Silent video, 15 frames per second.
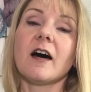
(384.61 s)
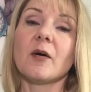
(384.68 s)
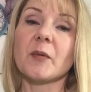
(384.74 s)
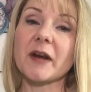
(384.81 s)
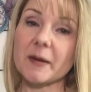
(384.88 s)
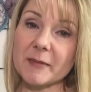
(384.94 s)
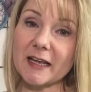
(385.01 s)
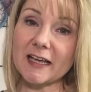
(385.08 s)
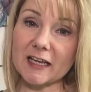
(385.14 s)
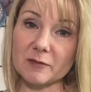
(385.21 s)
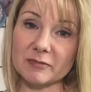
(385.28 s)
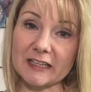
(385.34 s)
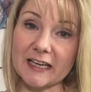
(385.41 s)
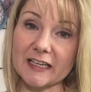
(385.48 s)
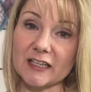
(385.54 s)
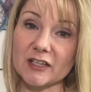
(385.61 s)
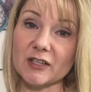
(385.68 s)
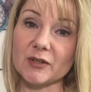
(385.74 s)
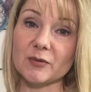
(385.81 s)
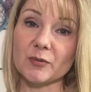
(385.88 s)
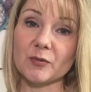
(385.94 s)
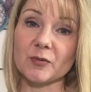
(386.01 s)
When I'm making a blanket,
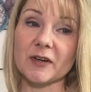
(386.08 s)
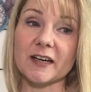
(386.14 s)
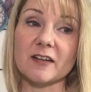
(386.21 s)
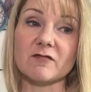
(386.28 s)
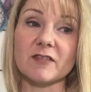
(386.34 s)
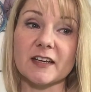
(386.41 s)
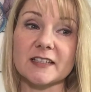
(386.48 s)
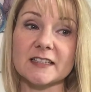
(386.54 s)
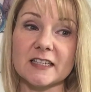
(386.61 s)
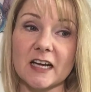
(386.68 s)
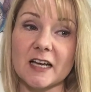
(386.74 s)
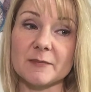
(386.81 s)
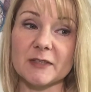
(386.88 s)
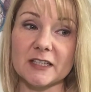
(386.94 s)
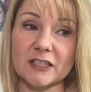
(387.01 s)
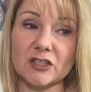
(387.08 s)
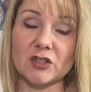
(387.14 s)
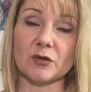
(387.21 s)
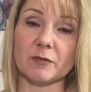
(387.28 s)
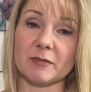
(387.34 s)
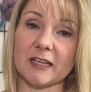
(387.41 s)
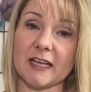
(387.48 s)
when I invest time
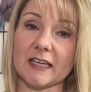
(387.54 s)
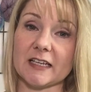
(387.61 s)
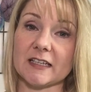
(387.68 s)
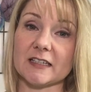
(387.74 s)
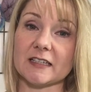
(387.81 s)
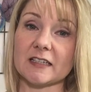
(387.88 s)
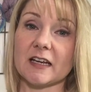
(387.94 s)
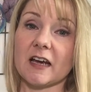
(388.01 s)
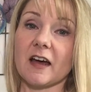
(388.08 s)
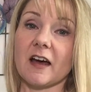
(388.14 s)
into a blanket,